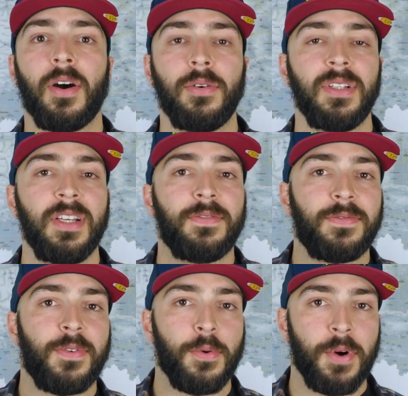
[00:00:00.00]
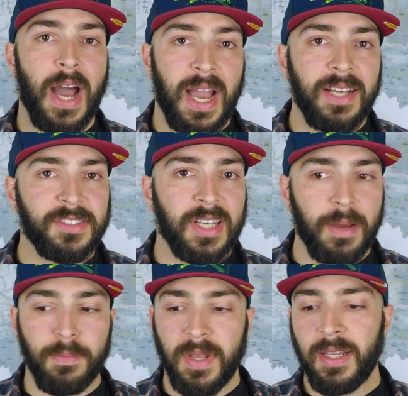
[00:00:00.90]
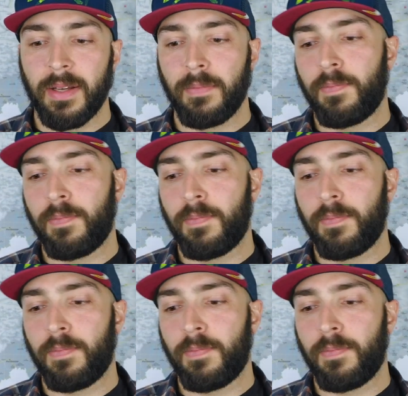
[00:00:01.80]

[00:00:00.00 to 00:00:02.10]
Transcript: only for ice climbing,